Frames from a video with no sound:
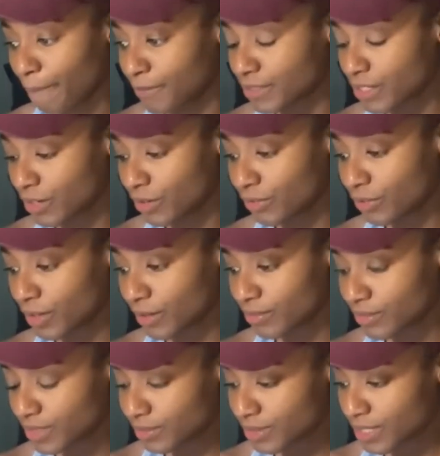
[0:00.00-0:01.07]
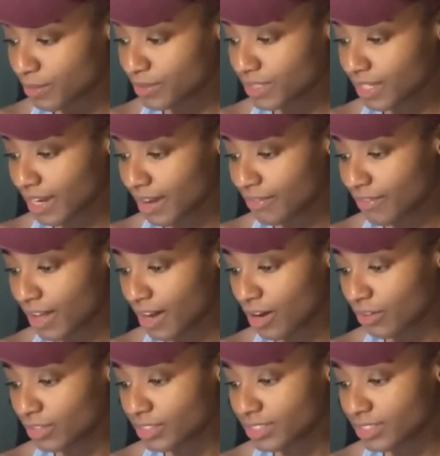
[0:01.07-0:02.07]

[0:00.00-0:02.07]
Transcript: So from some tips that I found,